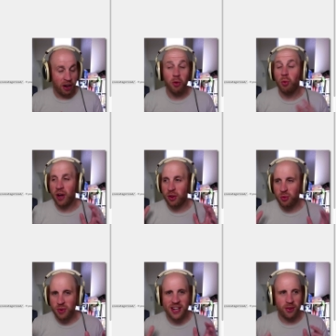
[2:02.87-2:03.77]
out what a
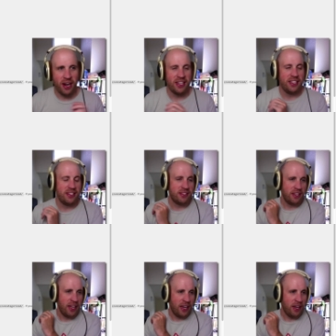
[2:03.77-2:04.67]
redirect is.
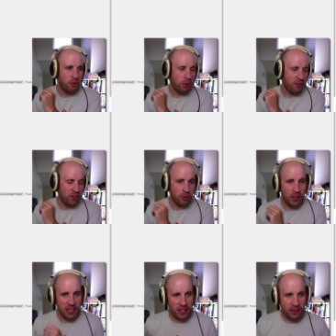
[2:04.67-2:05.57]
And we have a
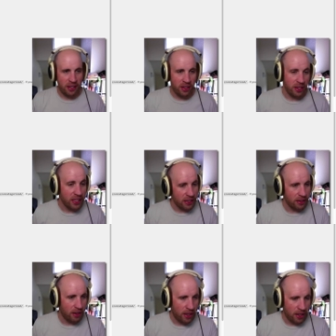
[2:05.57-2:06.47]
quick guide that I'll link
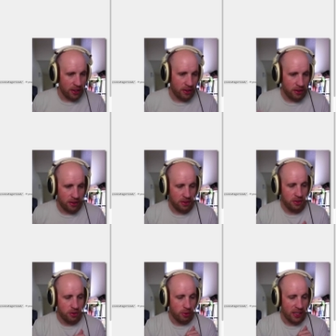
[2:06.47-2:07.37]
on the
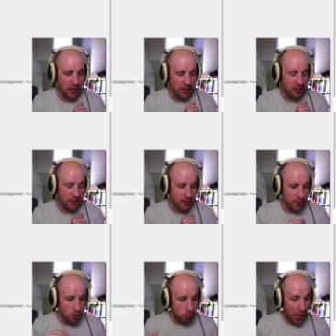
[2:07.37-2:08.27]
quick guide
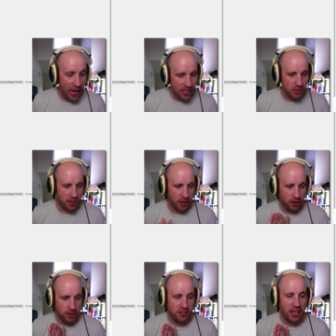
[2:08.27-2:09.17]
page on
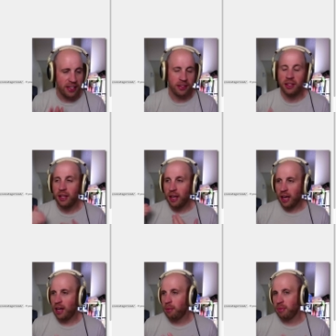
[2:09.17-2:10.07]
our site
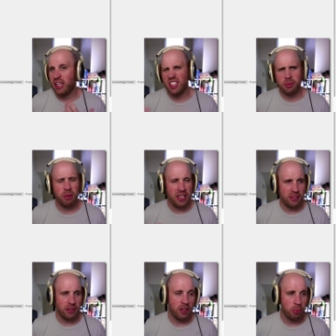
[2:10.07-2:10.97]
um, that explains
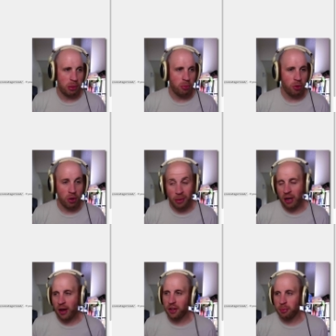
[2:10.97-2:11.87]
a little bit more
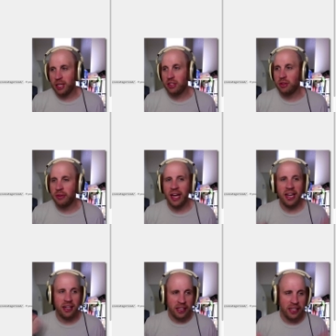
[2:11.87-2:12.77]
about how you might do
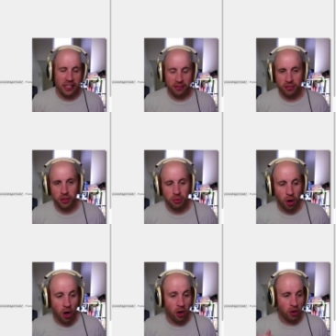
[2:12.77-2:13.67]
that if you
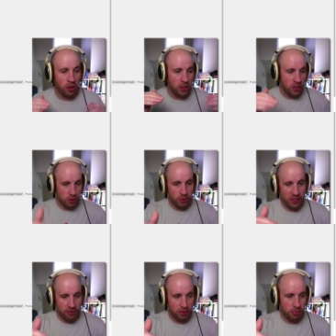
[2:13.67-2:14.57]
are
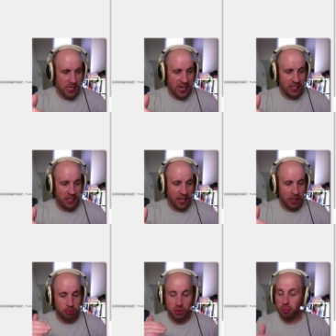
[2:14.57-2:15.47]
switching from day and
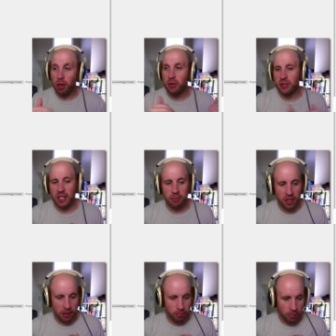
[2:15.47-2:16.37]
name to post name
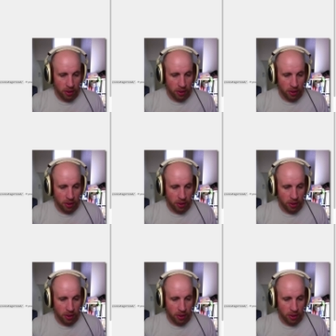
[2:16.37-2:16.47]
type